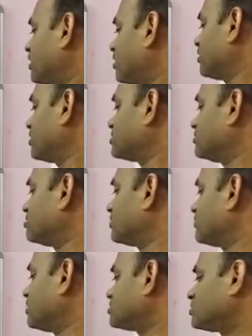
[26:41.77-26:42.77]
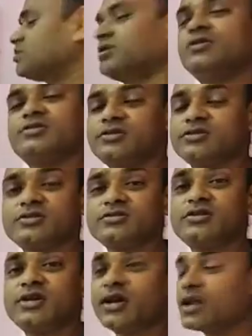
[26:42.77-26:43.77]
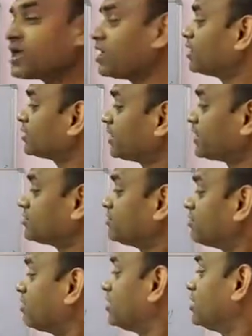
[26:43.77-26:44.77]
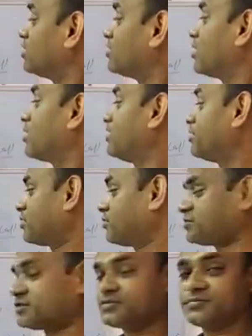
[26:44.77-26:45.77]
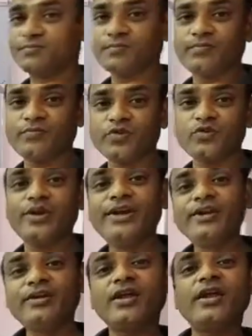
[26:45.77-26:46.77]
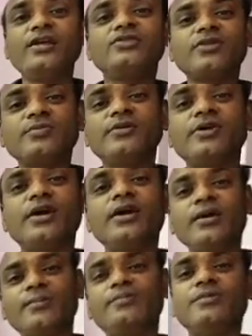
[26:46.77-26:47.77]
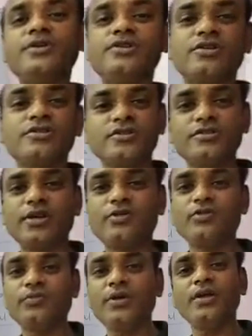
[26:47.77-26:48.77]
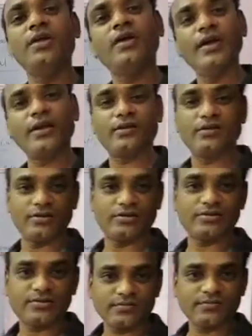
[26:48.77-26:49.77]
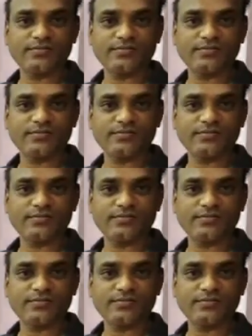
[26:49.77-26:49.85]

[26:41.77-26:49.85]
erroneous use of instructions and data, that is the internal interrupts. So internally some instructions have to be erroneous.